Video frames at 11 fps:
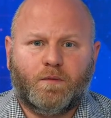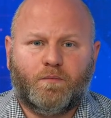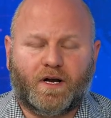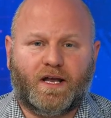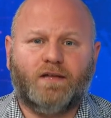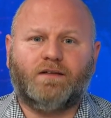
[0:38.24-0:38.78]

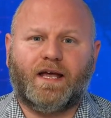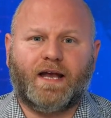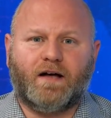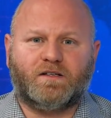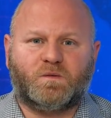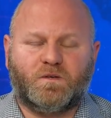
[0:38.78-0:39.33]
But he laid
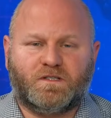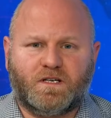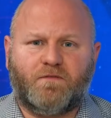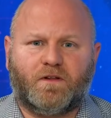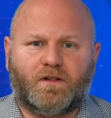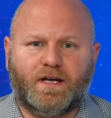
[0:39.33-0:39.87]
out
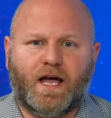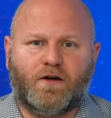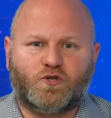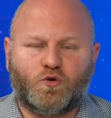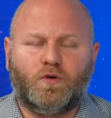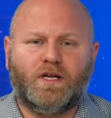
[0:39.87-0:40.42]
specifically how
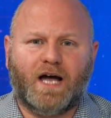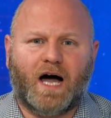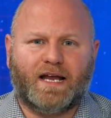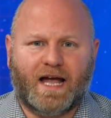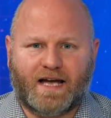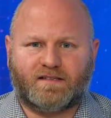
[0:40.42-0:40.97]

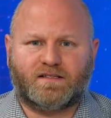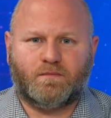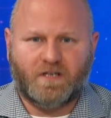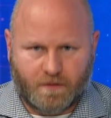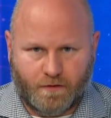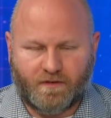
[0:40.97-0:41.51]
Giuliani asked him to
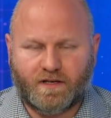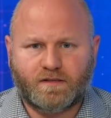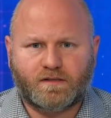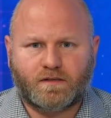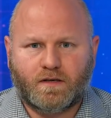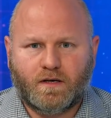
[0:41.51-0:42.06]
do
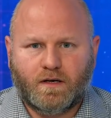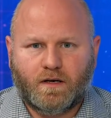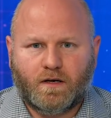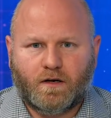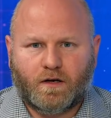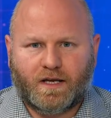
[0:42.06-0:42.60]
this
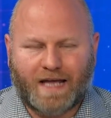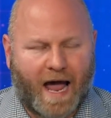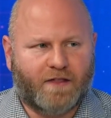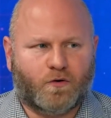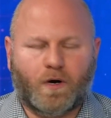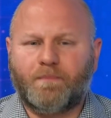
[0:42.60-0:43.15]

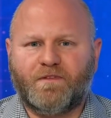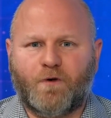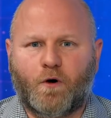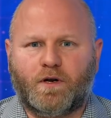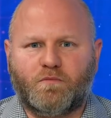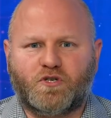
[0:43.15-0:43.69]
gather up the
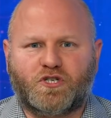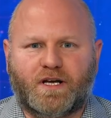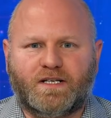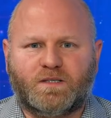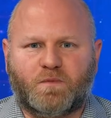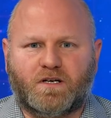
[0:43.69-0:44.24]
voting
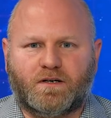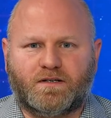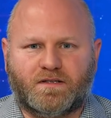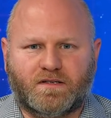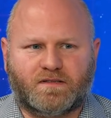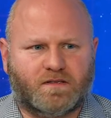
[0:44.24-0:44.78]
machines because
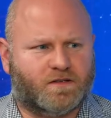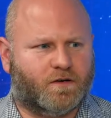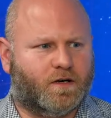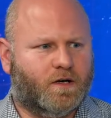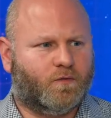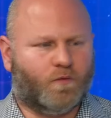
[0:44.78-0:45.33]
this is a
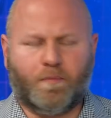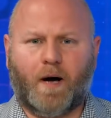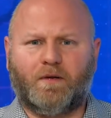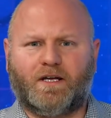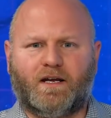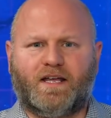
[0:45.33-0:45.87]

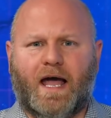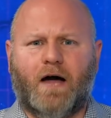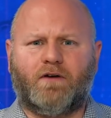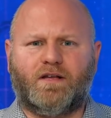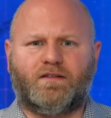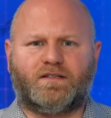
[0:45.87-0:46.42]
Republican
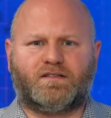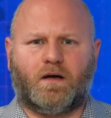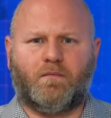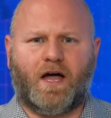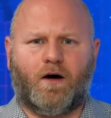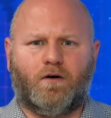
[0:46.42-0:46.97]
county that
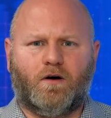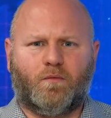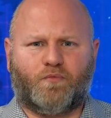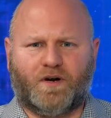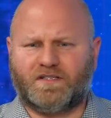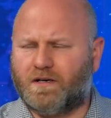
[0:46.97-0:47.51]
somehow
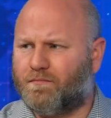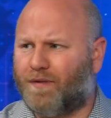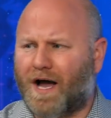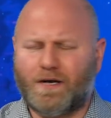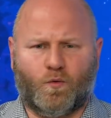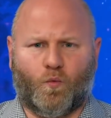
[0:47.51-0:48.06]
President
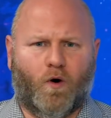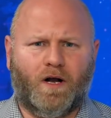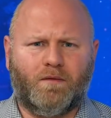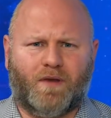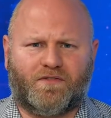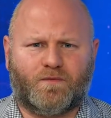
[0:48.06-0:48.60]
Biden
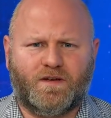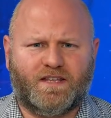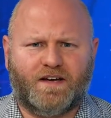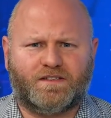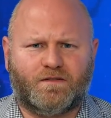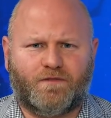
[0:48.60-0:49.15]
won by
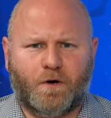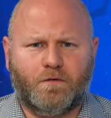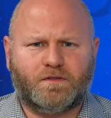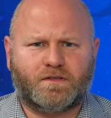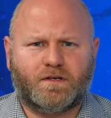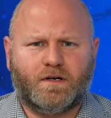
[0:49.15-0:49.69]
3,000
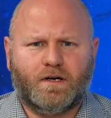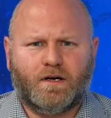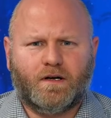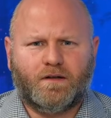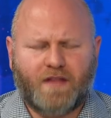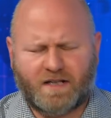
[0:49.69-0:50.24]
votes.
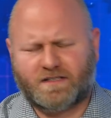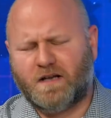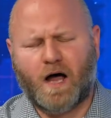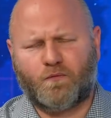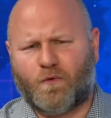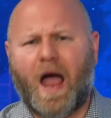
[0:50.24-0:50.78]
That's
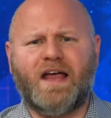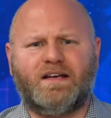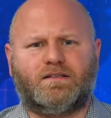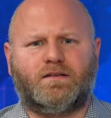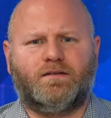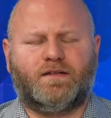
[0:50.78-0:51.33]
not
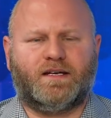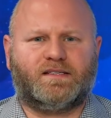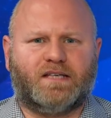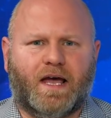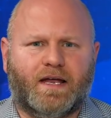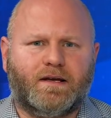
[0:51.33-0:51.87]
right, they
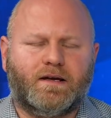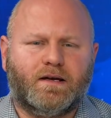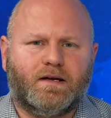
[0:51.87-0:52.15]
said.